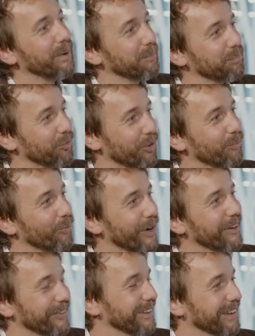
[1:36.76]
up
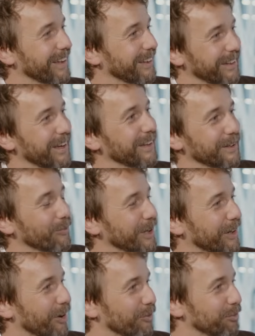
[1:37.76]
somewhere in the
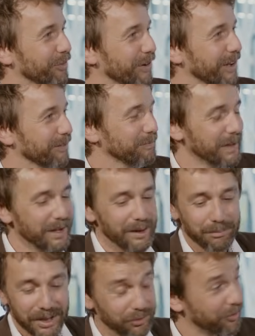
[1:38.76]
week after. And
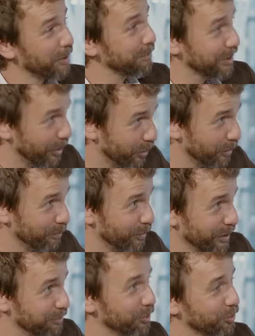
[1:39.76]
please let me know
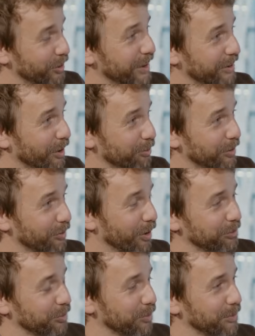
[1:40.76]
if you see it
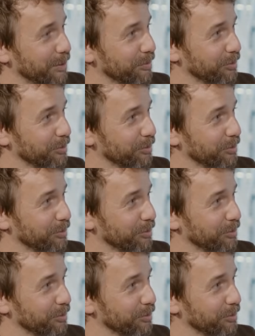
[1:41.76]
after September